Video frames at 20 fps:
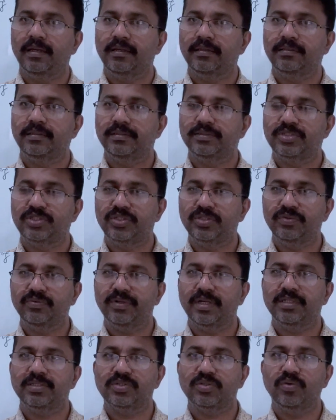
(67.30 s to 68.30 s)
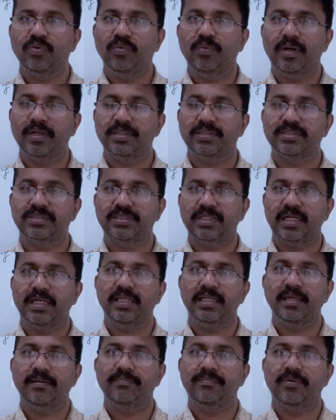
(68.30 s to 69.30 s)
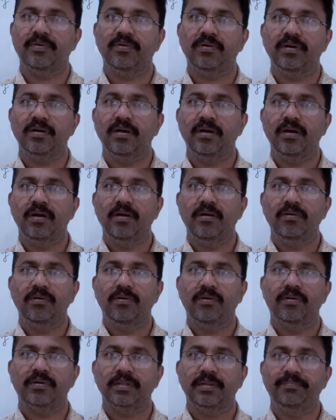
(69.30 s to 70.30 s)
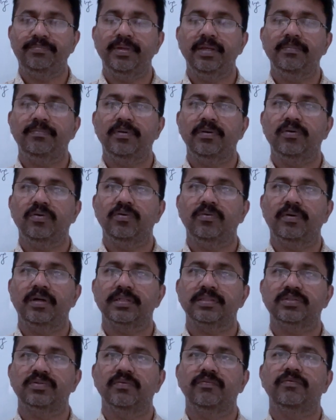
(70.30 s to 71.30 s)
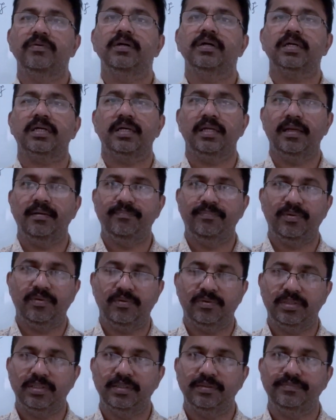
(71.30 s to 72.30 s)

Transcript: the students who want to study abroad or the people who want to work abroad.